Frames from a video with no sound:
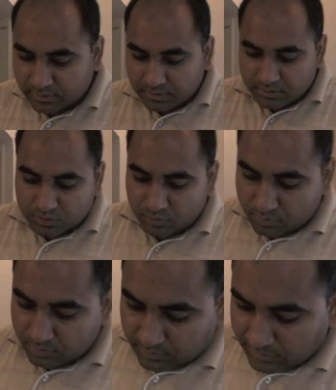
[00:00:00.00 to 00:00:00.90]
So
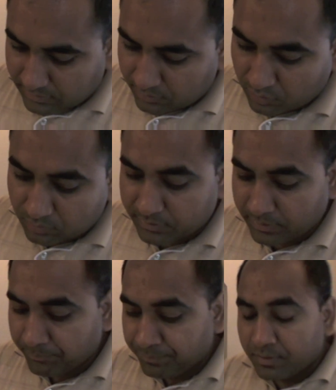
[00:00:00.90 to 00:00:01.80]
don't
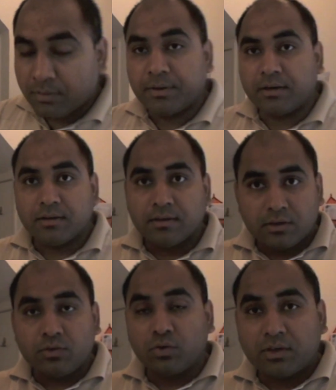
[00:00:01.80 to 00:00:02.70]
worry, but
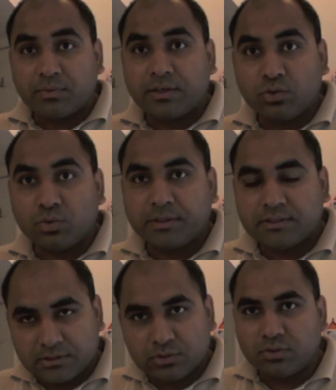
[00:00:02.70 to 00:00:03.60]
do not want too
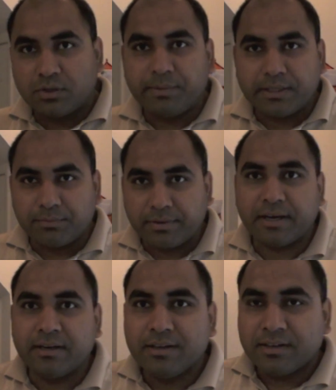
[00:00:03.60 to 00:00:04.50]
much. It should not become
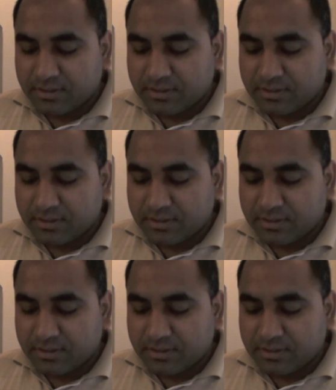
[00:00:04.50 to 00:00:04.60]
red.